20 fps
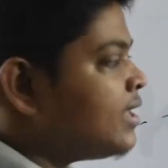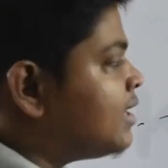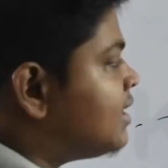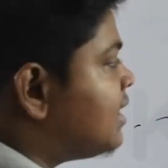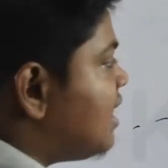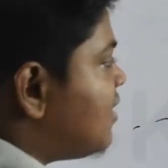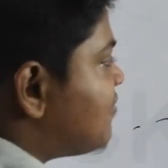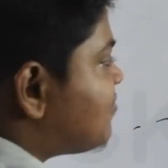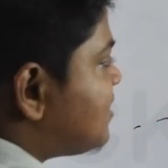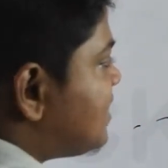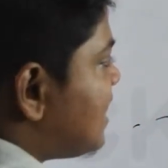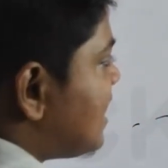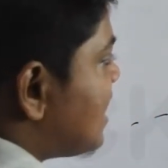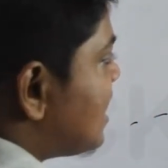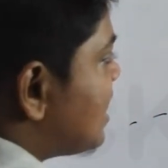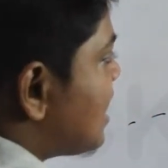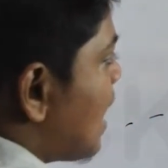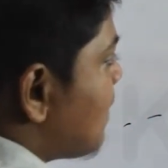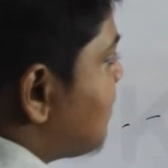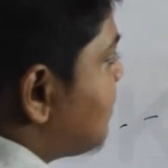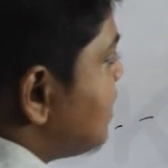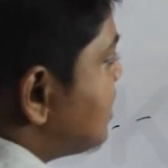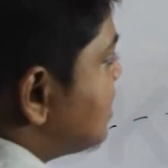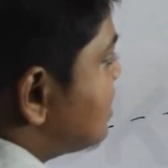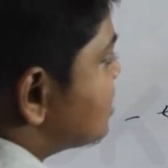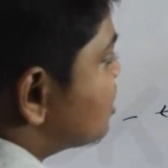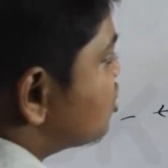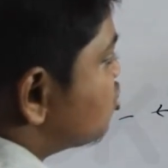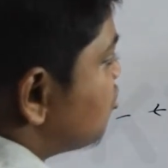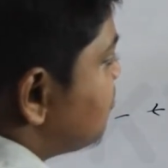If they
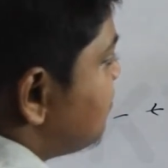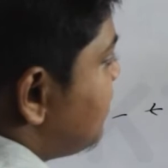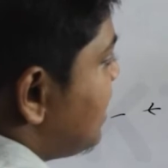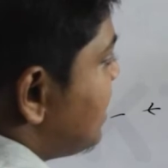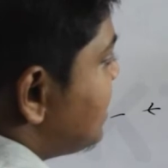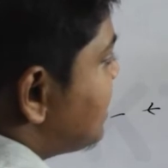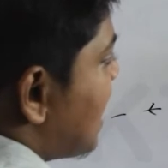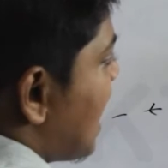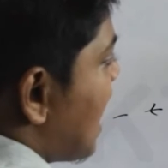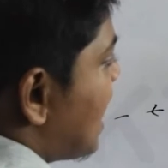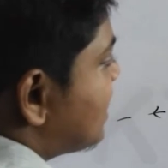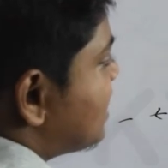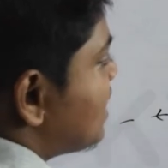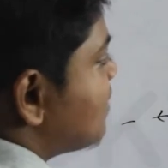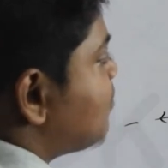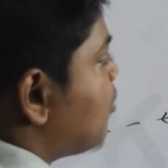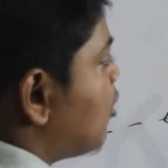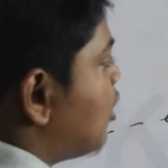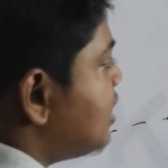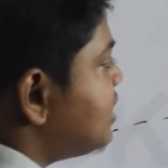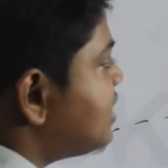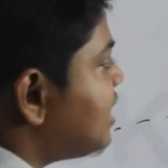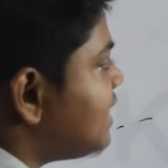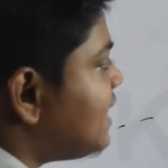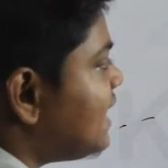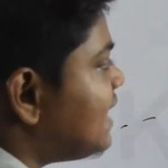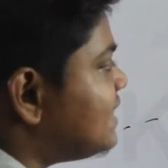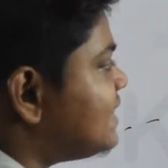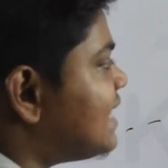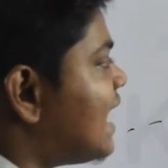appears to meet at a point, then
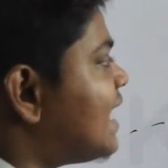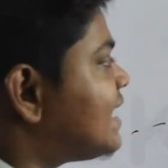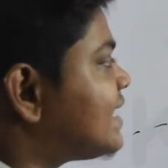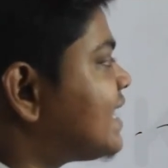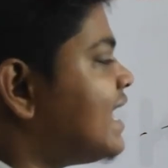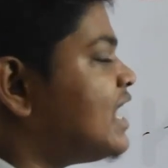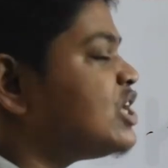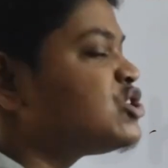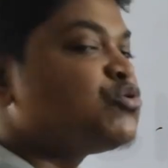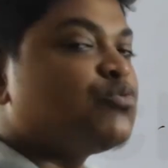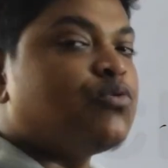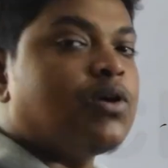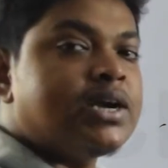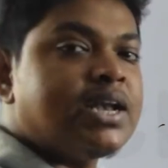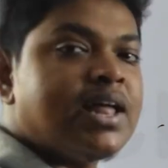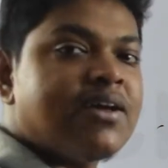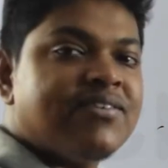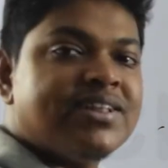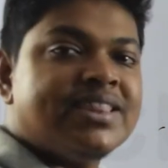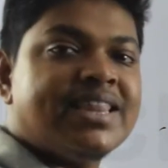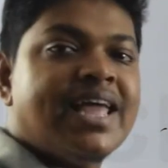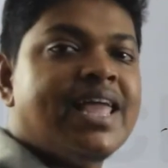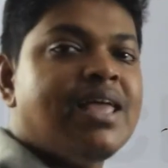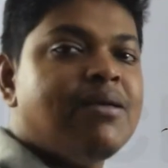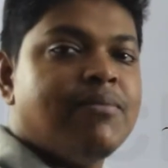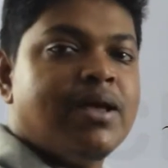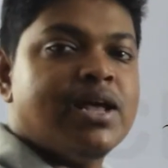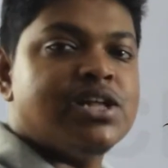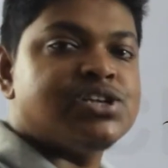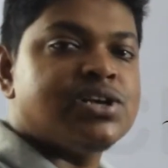in that case, whatever the
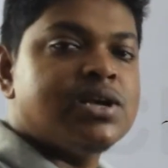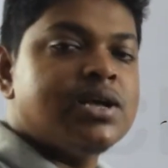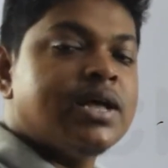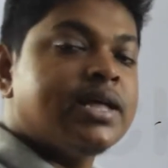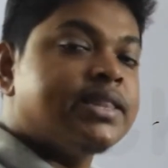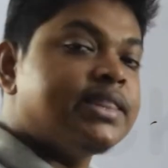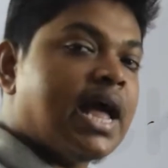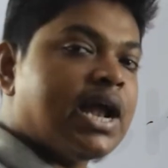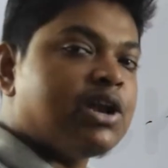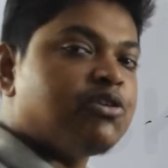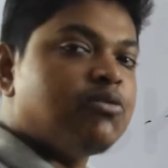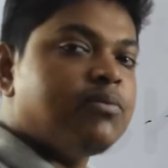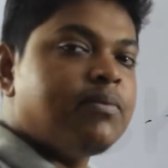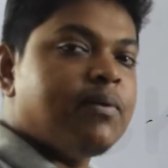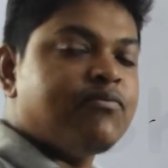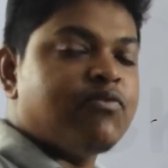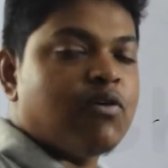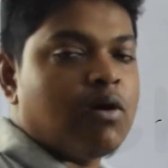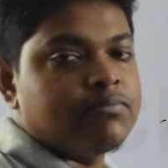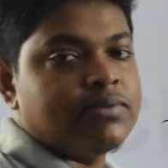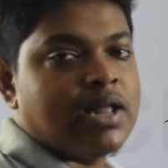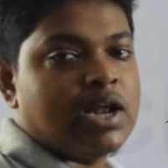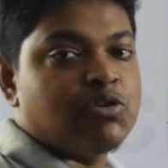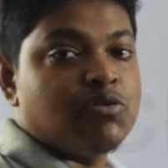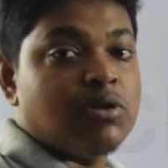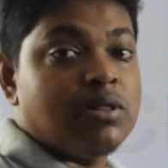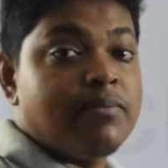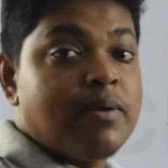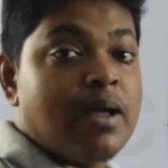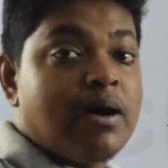image that will be formed, that
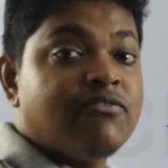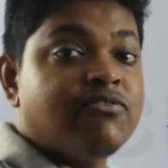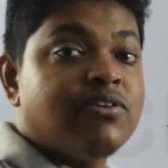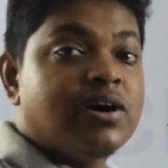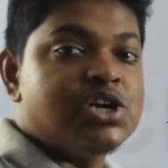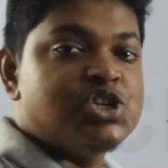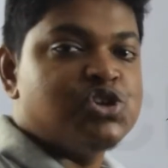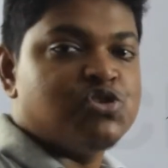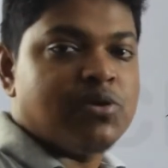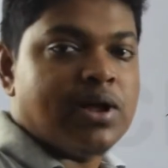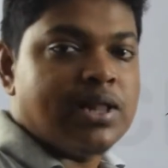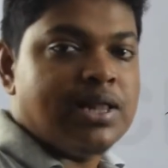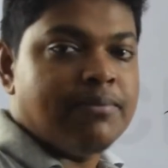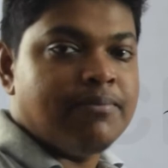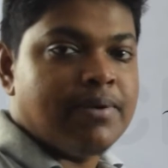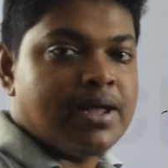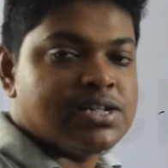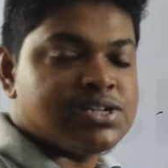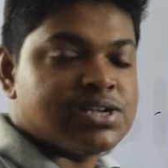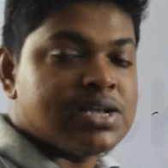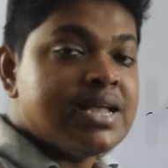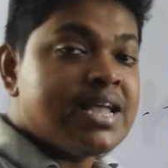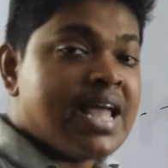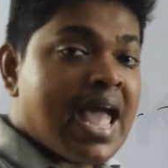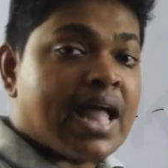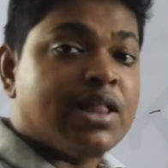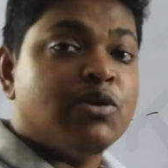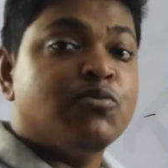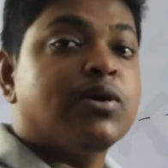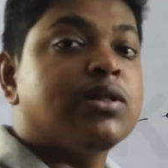will be a virtual image.
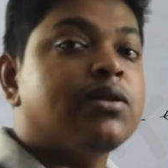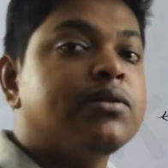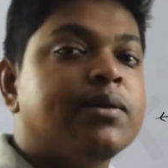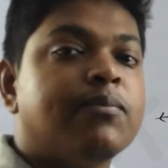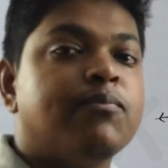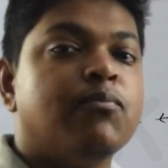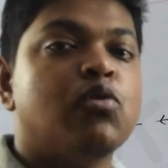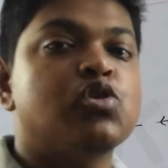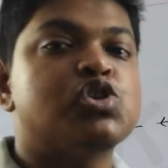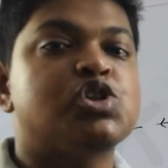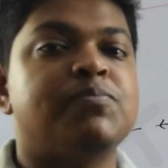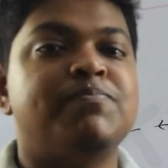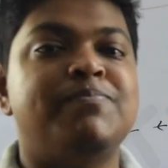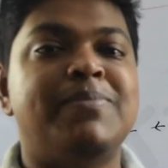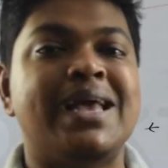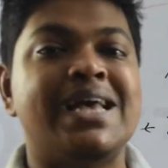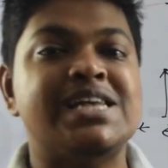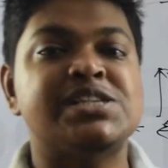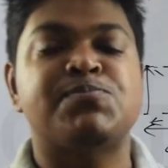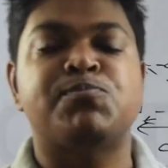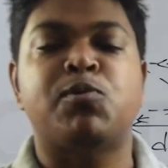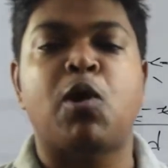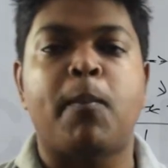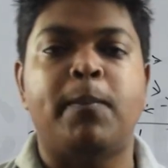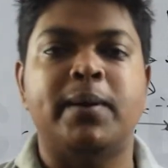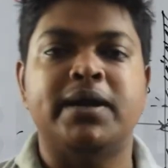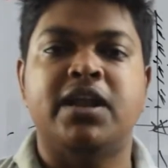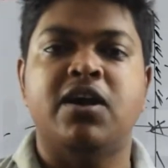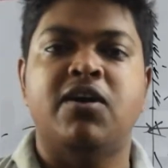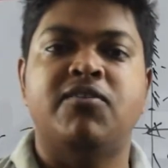And one of the most biggest
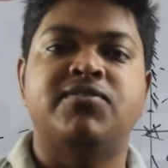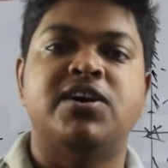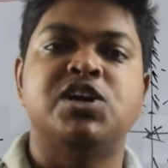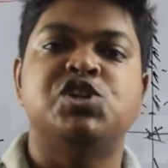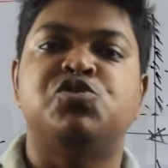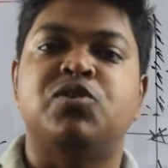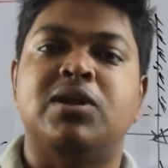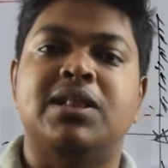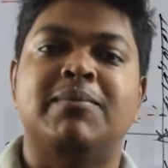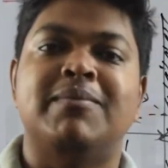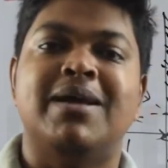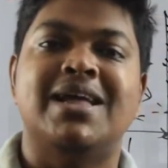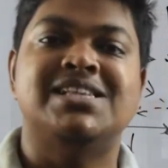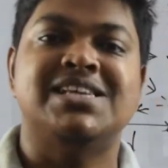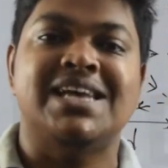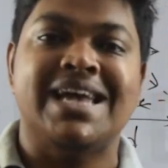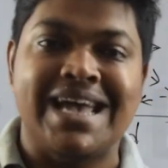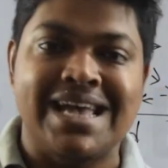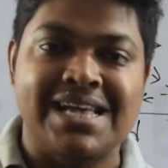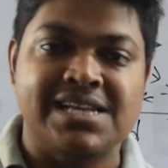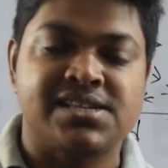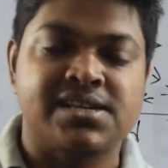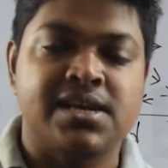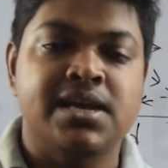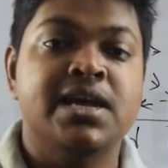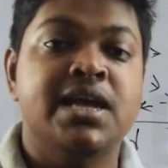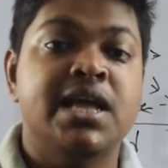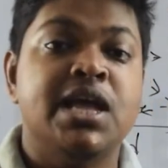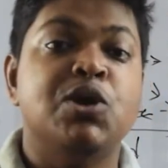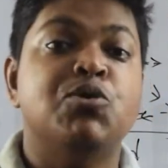property of virtual image is
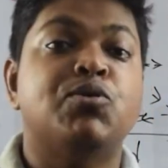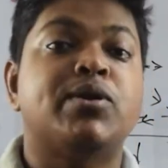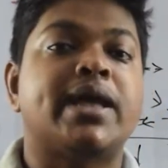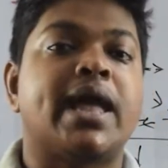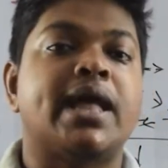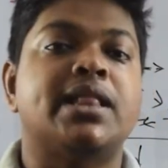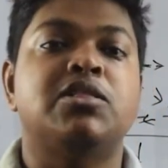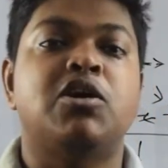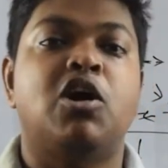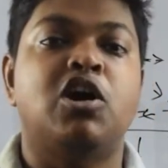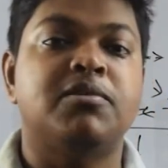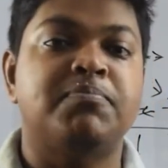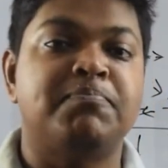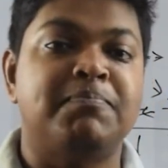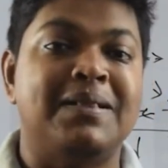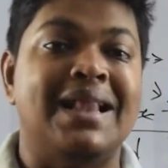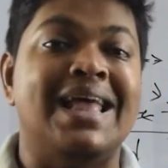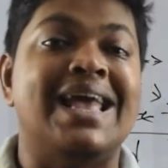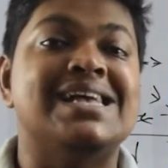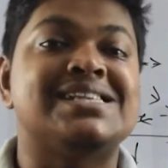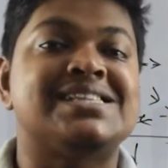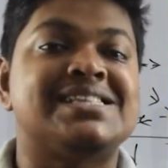you cannot place